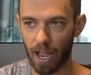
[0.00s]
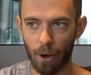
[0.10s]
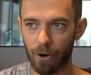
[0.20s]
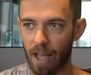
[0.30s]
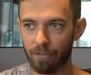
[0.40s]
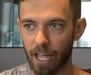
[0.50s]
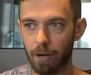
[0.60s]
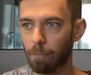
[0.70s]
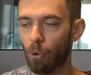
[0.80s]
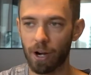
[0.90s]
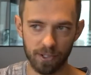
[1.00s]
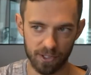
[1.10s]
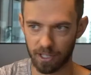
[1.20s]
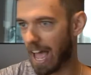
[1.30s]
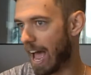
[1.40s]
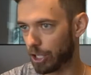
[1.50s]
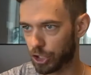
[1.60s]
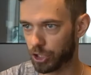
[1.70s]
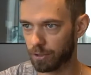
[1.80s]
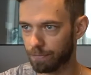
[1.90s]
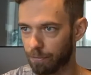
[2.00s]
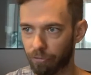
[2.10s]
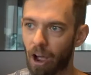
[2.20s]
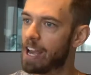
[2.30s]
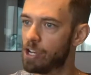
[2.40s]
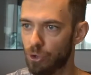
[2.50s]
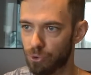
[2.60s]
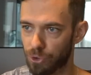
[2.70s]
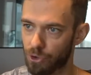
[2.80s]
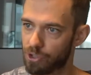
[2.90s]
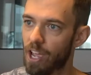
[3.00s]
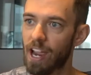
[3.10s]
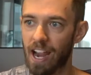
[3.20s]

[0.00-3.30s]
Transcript: I would have an endpoint / find users,